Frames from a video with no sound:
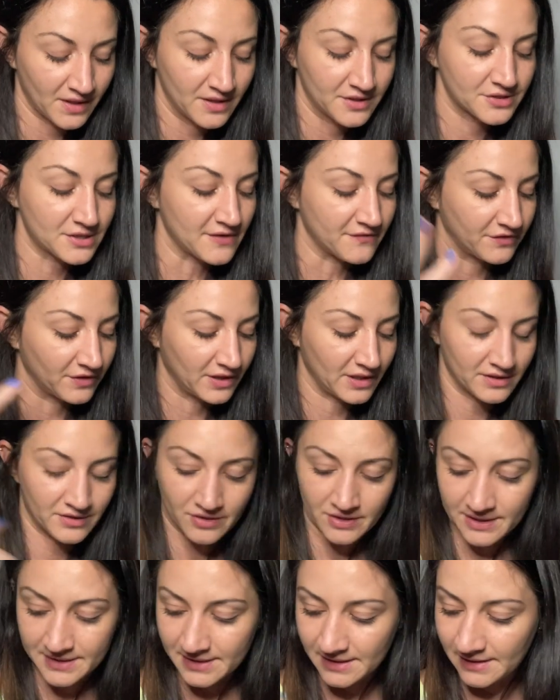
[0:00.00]
So I feel like
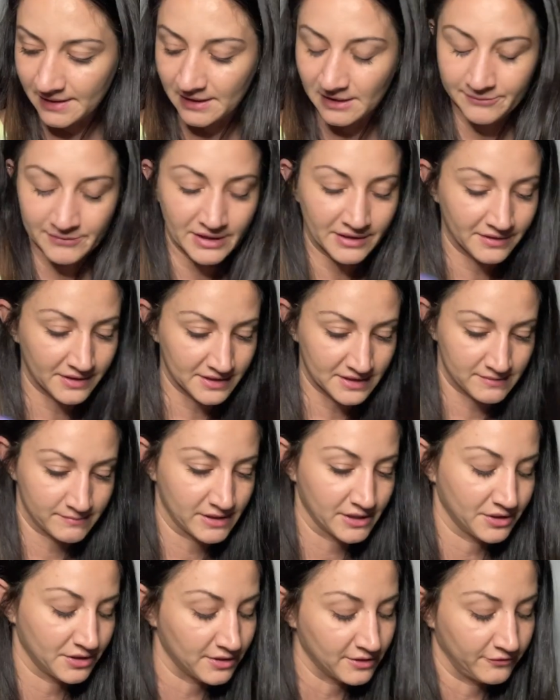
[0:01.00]
there is an element this
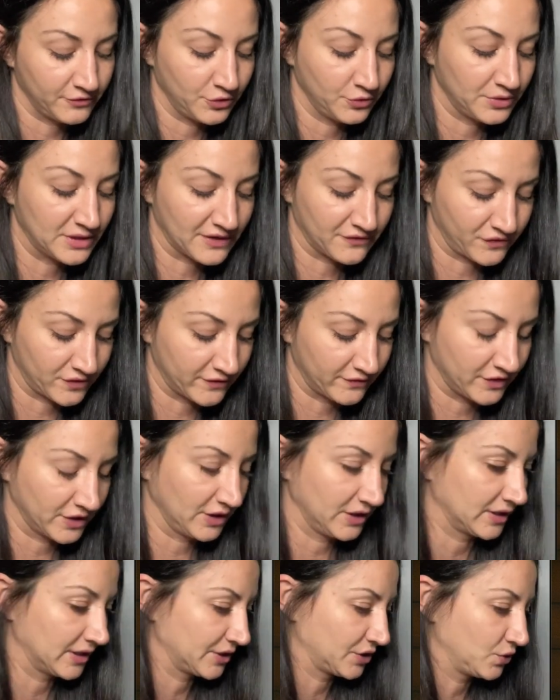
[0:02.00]
month of you definitely
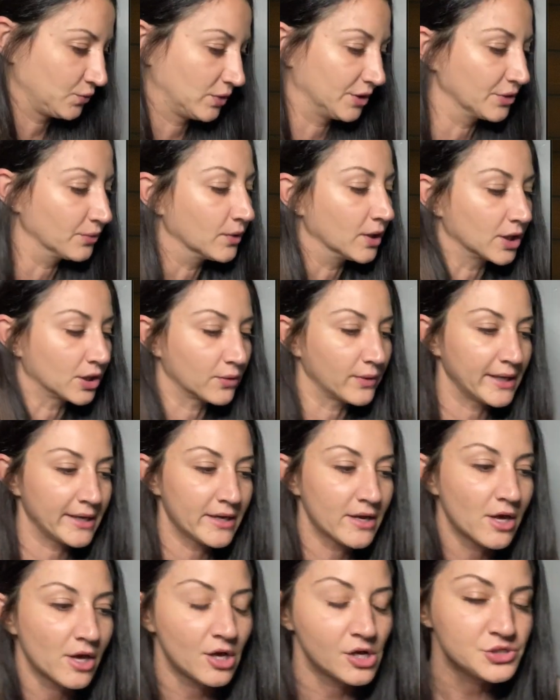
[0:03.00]
feeling like you want to walk away,
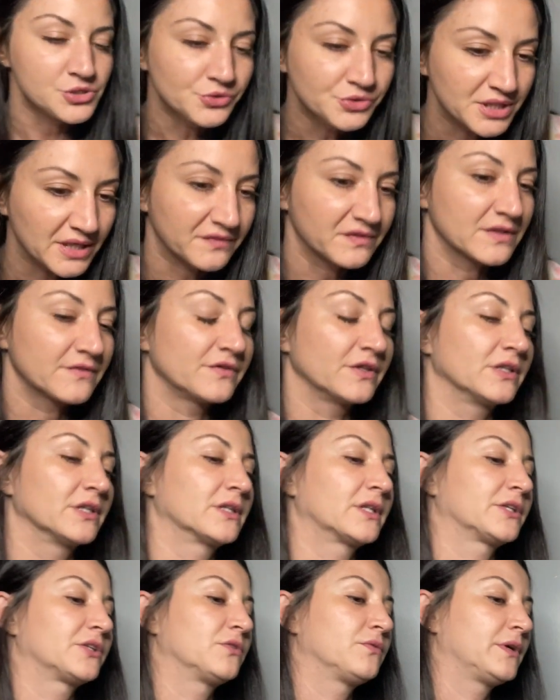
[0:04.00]
you definitely feeling
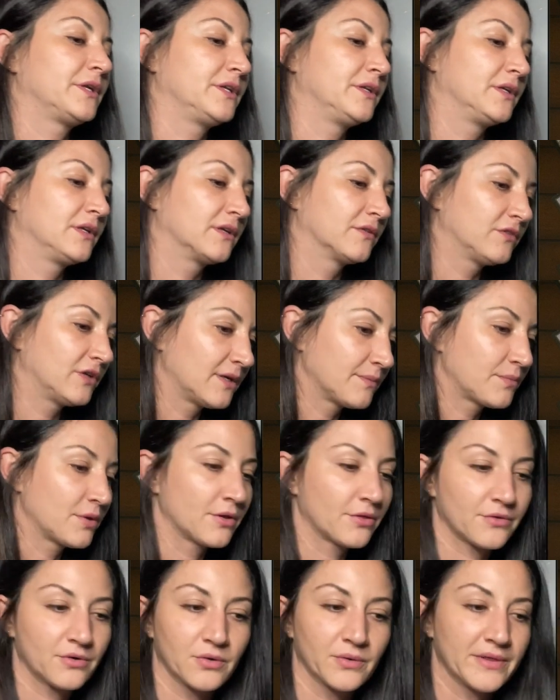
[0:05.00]
like you're ready to give up,
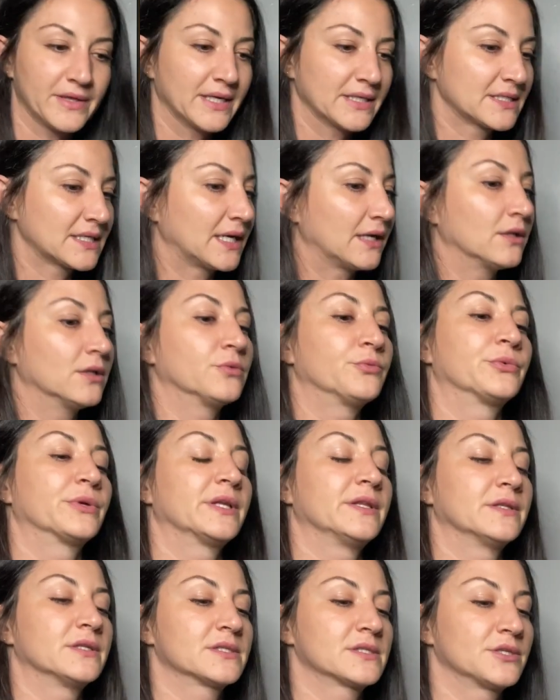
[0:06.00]
throw in that towel
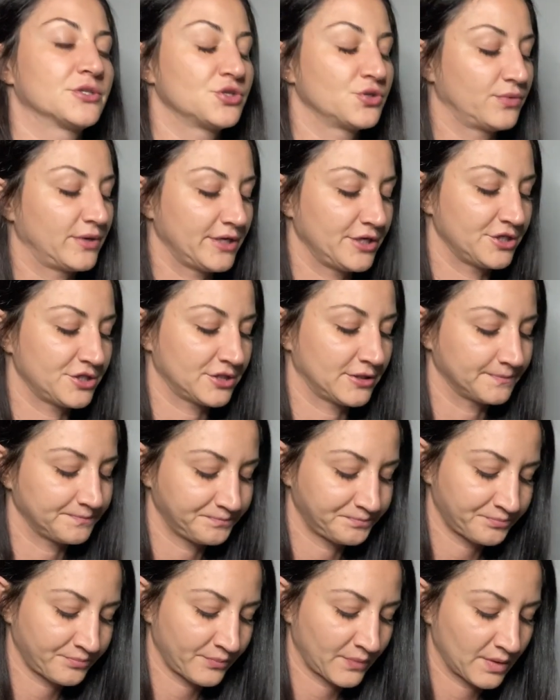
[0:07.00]
in the situation,
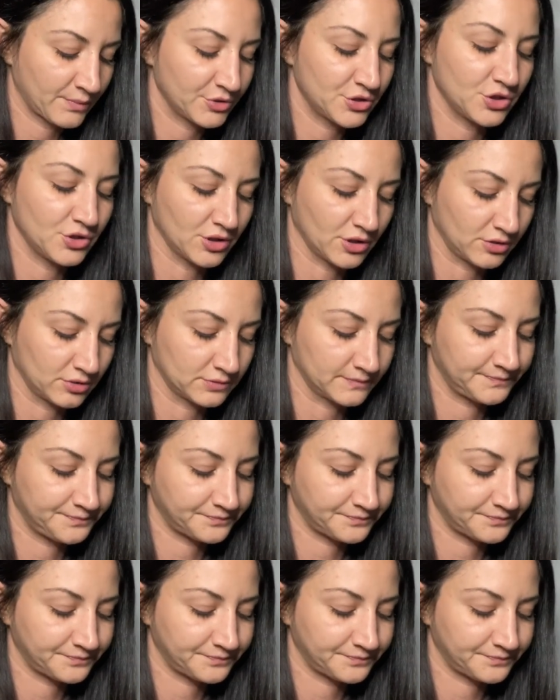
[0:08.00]
but you don't.